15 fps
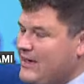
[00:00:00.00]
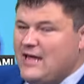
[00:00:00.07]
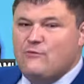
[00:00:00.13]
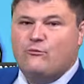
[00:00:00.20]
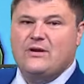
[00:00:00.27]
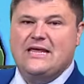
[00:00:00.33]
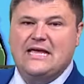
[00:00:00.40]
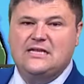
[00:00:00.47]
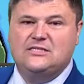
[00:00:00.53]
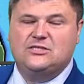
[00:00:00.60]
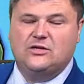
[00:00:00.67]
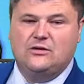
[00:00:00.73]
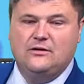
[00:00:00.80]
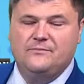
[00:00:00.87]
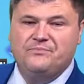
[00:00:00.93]
may
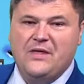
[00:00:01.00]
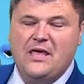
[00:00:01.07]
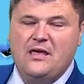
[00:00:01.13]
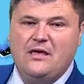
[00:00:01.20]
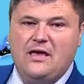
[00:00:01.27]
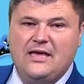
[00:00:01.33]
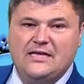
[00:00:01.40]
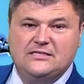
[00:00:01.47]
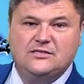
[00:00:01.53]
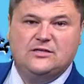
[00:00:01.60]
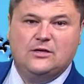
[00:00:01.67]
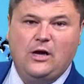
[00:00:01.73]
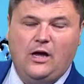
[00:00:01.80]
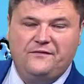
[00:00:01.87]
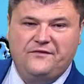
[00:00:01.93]
re-enter into
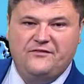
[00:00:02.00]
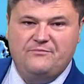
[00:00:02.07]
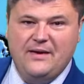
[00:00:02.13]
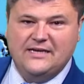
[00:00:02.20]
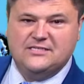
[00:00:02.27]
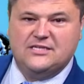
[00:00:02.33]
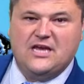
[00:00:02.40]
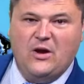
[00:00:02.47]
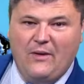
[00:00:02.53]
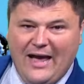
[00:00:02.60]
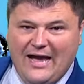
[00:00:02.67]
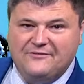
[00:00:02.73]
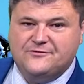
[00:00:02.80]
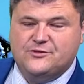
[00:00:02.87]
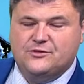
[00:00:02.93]
the Gulf of Mexico
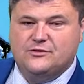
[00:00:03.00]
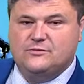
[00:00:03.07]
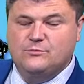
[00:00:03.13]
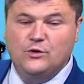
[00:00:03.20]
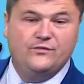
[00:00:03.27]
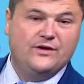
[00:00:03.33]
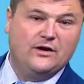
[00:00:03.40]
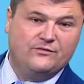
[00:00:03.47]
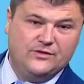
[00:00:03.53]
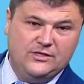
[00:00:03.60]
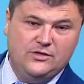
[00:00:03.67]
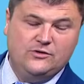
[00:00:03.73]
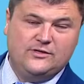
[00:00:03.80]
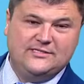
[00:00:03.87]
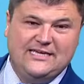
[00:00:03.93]
after moving over the
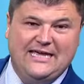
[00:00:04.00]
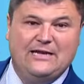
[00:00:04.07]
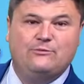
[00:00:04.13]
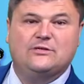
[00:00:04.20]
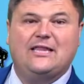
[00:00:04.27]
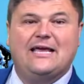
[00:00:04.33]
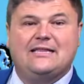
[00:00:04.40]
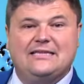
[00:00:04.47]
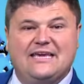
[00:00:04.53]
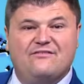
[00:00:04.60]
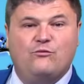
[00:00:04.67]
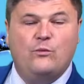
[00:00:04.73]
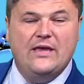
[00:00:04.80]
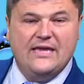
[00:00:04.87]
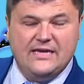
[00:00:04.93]
Yucatan. It would likely
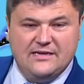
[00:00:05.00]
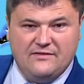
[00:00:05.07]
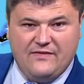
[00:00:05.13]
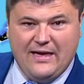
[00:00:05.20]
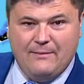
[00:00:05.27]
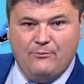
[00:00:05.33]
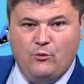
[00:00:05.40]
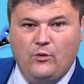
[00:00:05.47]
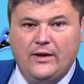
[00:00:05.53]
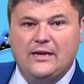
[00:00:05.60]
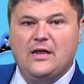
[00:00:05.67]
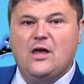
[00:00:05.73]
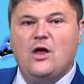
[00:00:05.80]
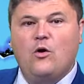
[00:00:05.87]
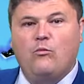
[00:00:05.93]
have weakened at that point.